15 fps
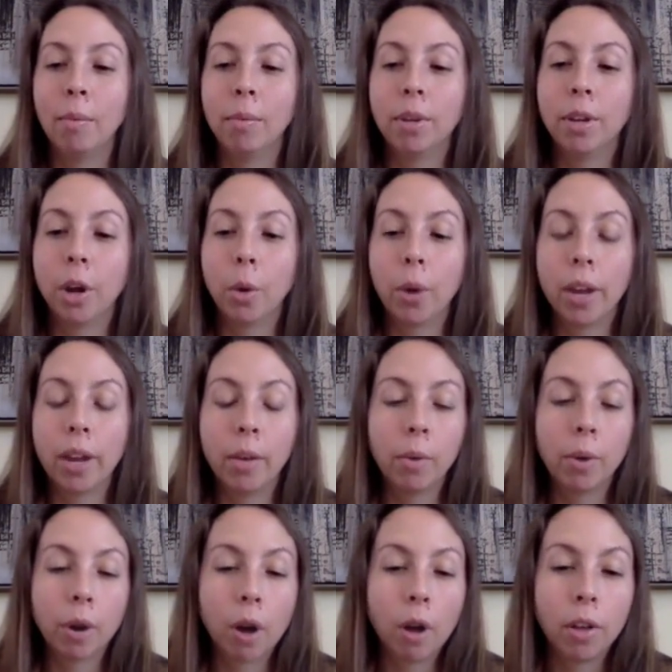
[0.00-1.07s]

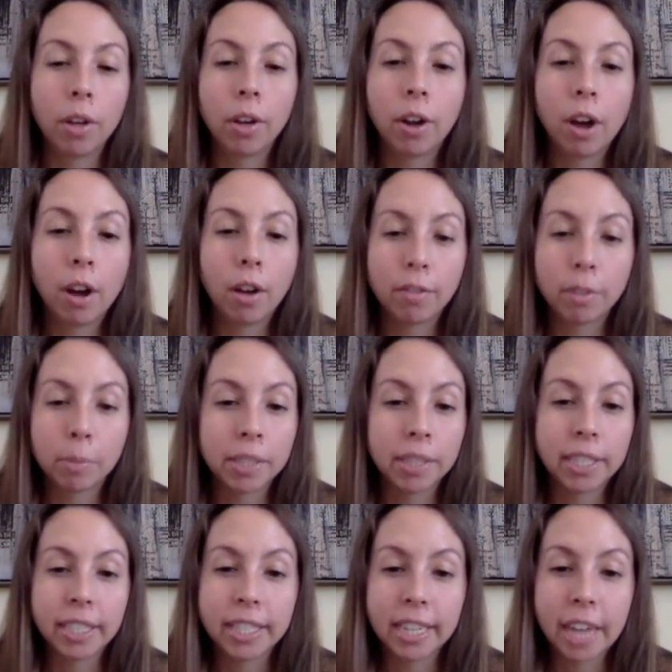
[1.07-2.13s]
we're all in an office
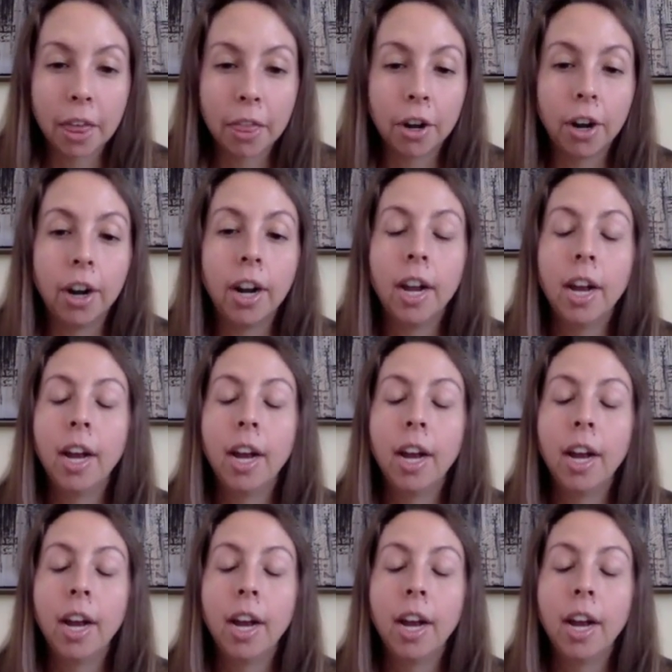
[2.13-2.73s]
building together.